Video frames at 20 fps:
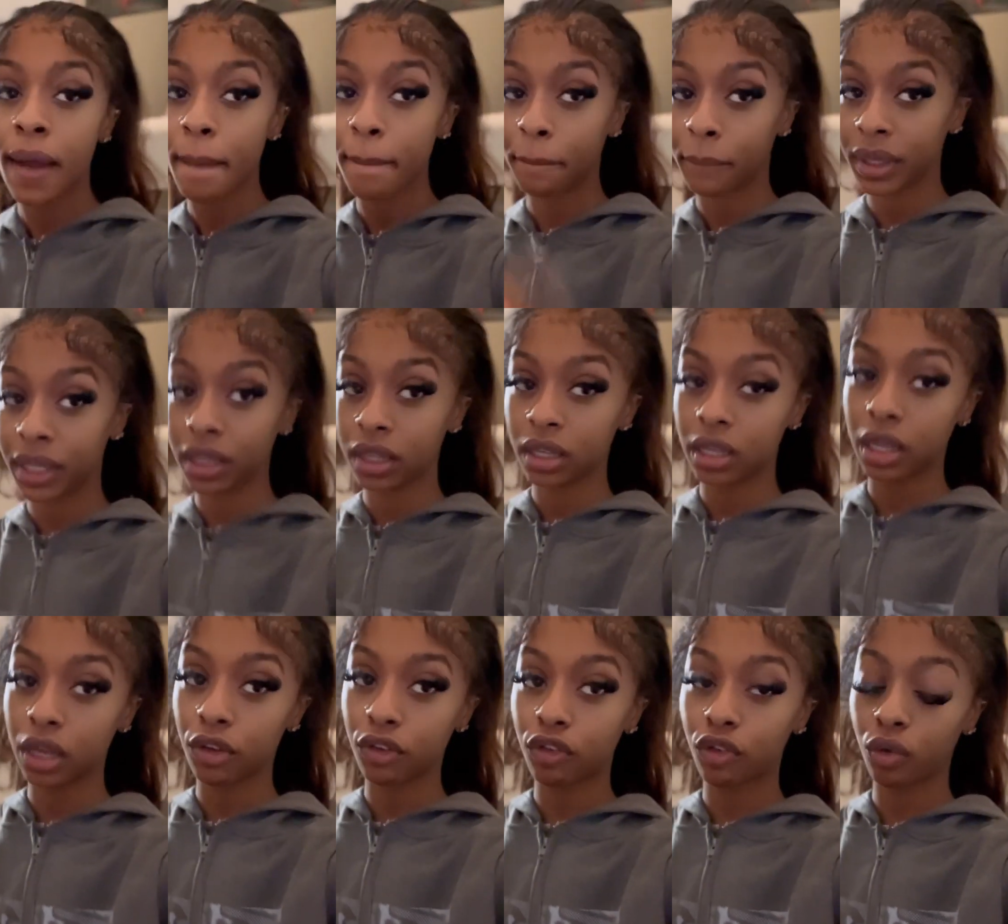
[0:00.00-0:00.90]
be
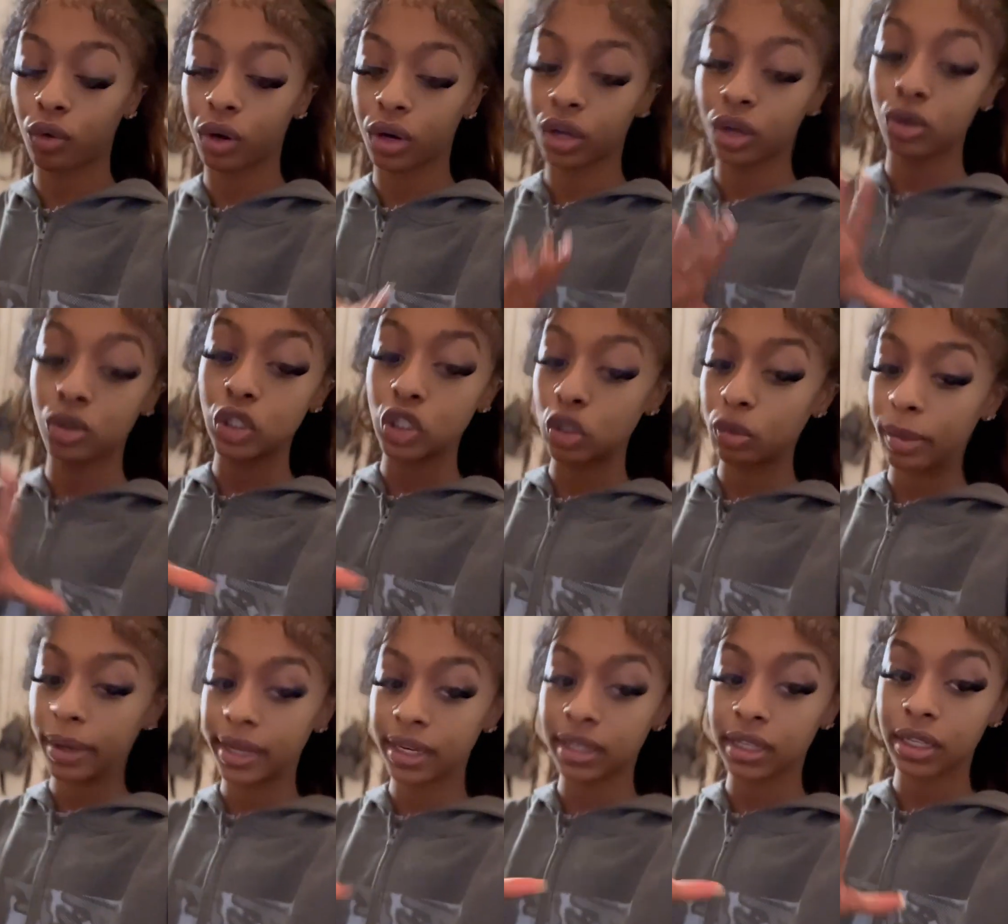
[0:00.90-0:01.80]
looking for YouTube
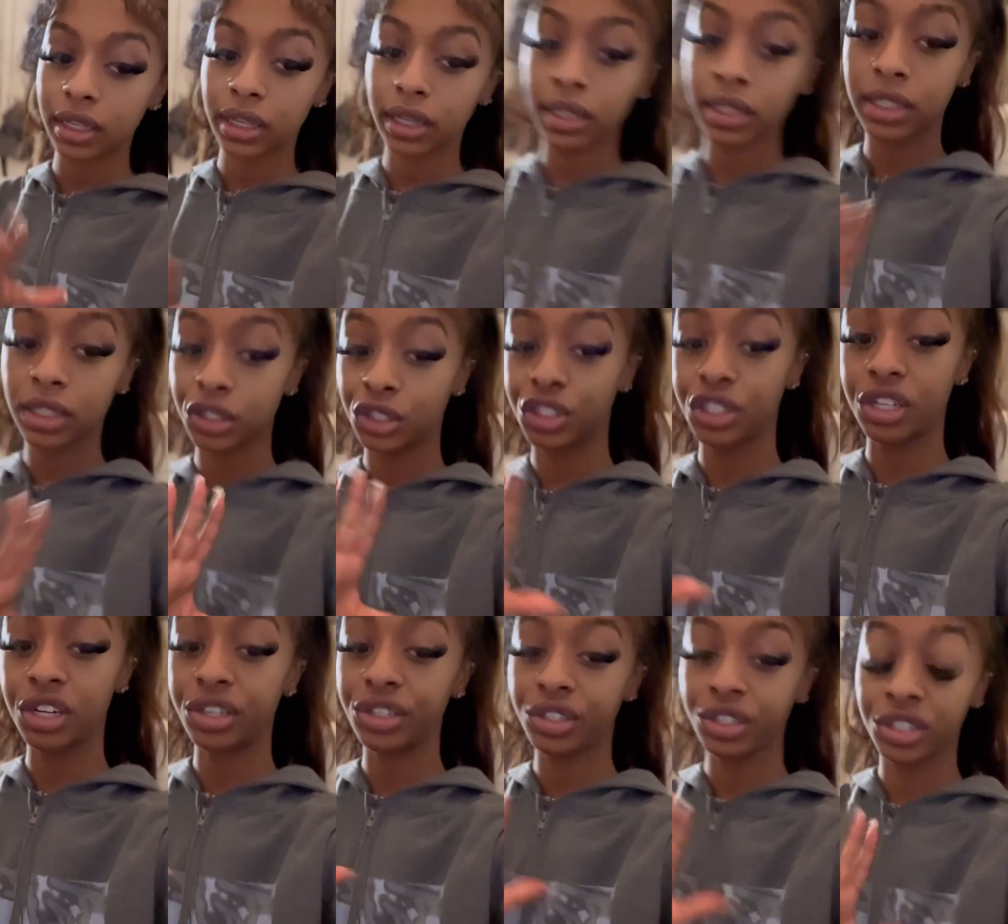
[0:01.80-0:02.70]
ideas,
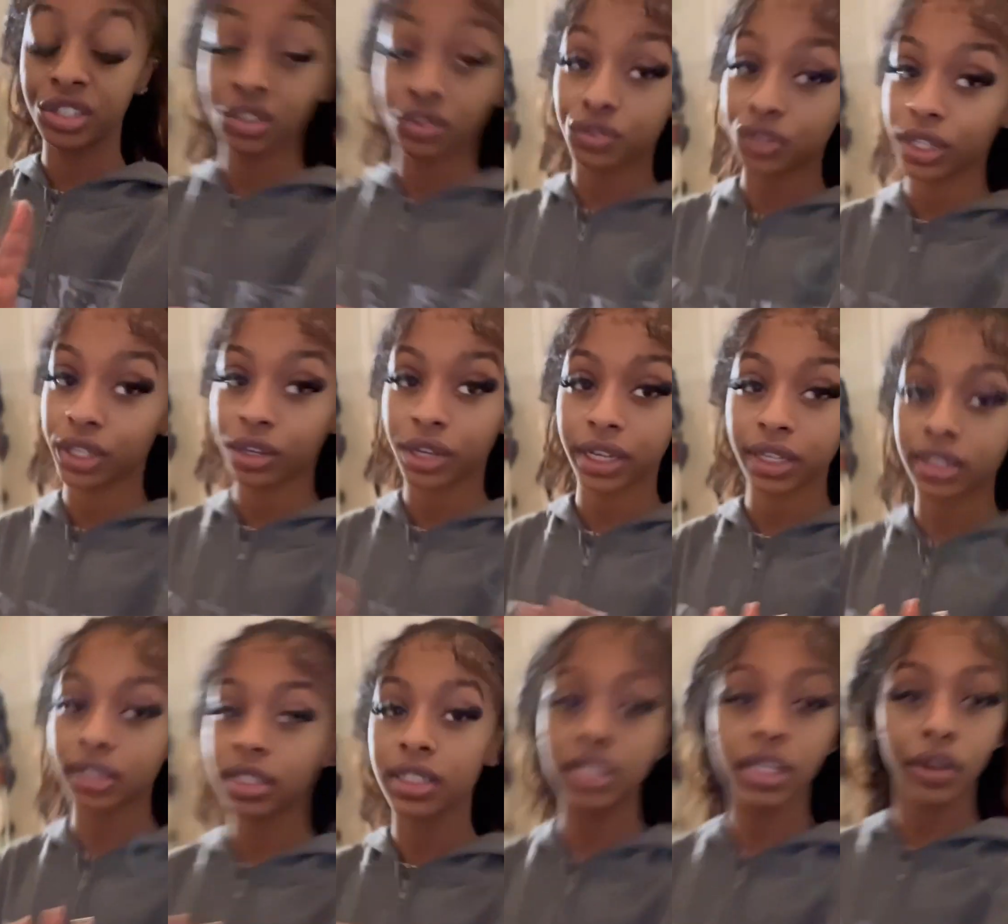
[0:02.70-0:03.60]
suggestions, video
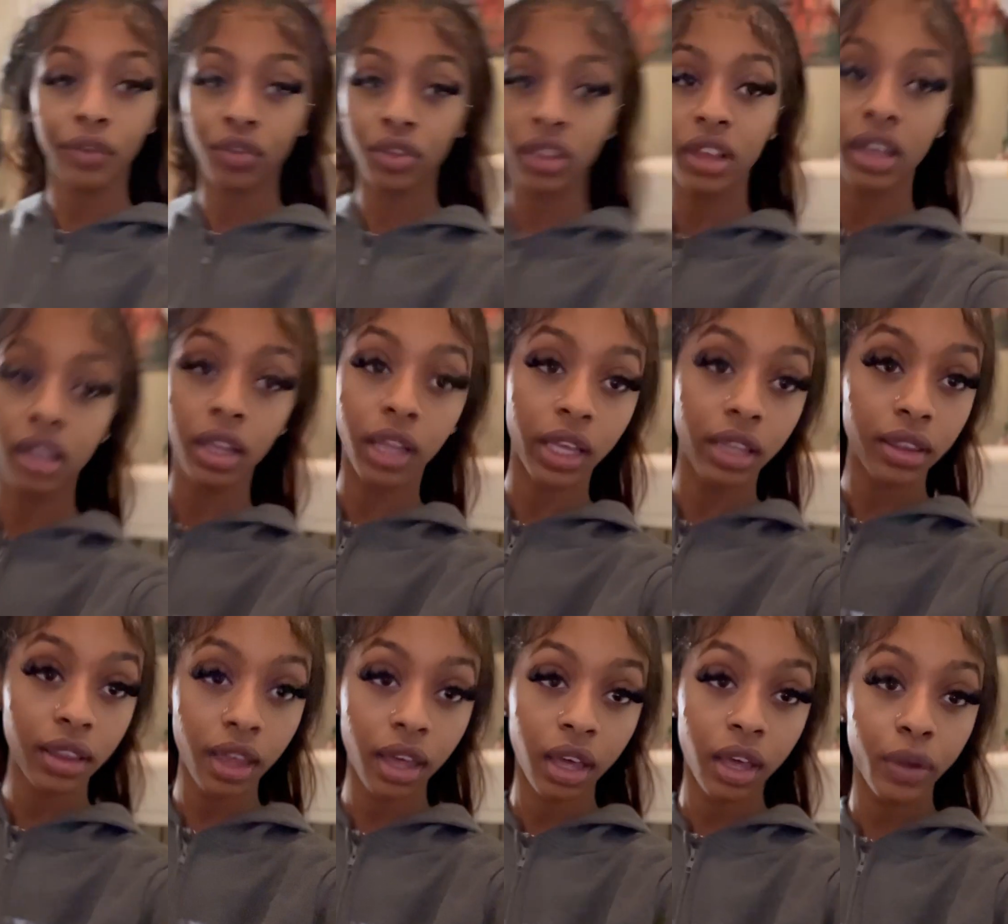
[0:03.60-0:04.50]
ideas, everything like
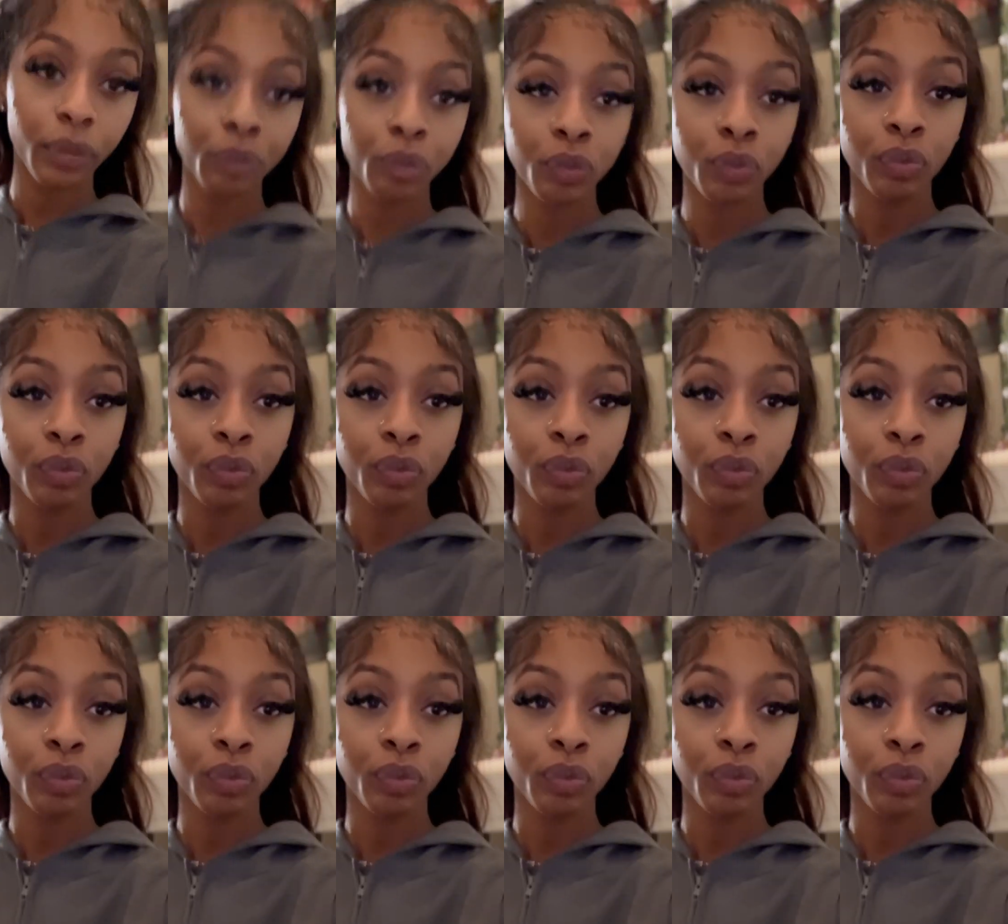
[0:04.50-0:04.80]
that.